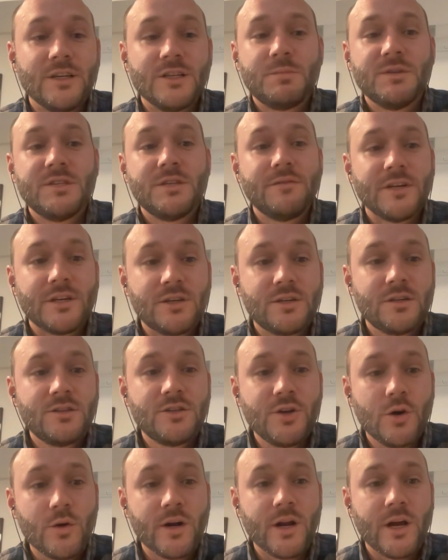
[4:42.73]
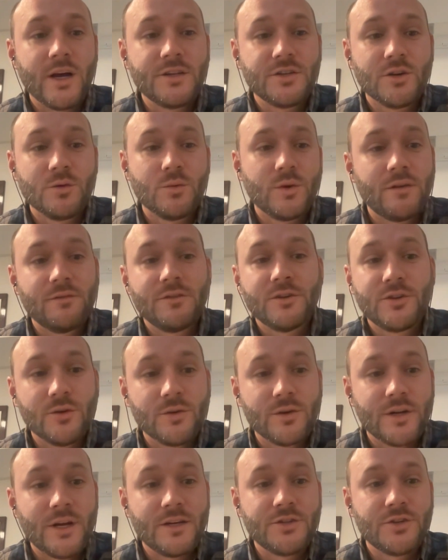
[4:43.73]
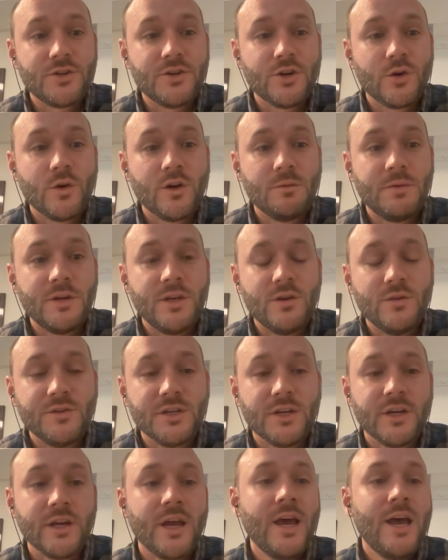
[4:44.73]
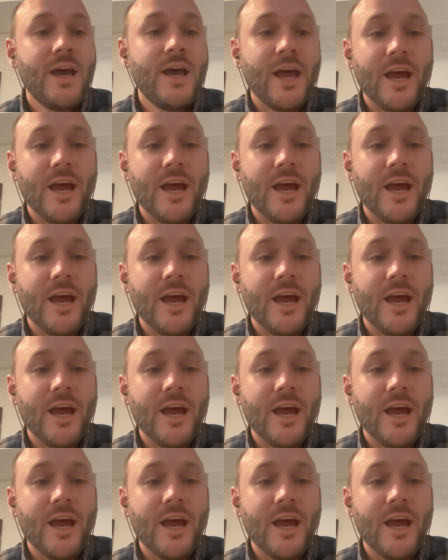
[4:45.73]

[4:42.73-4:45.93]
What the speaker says: specific tokenizer, whatever tokenizer you're going to be using,